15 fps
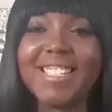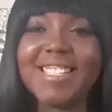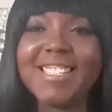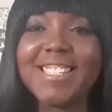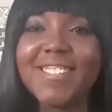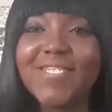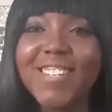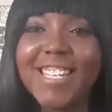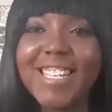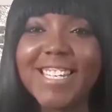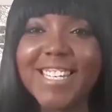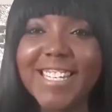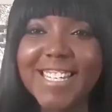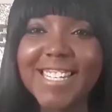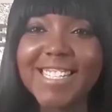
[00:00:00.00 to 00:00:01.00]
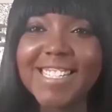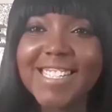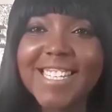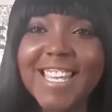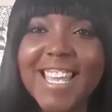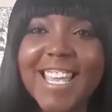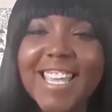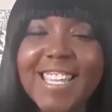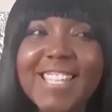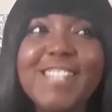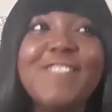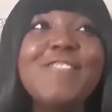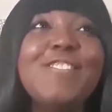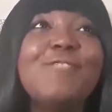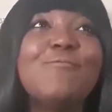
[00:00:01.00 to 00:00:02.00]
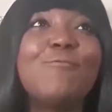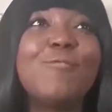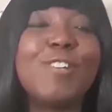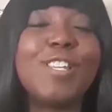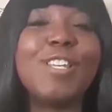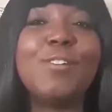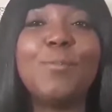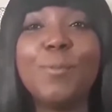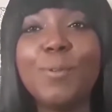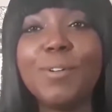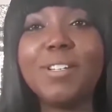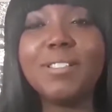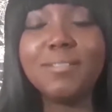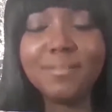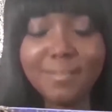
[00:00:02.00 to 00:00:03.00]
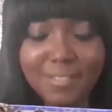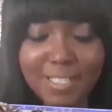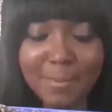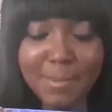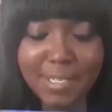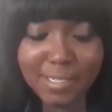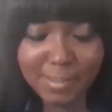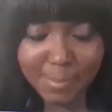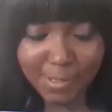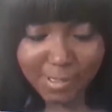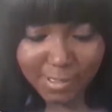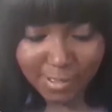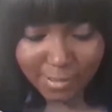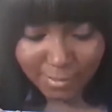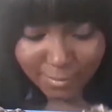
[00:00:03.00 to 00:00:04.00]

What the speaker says: many goodies. You know what's really cool? Something smells good.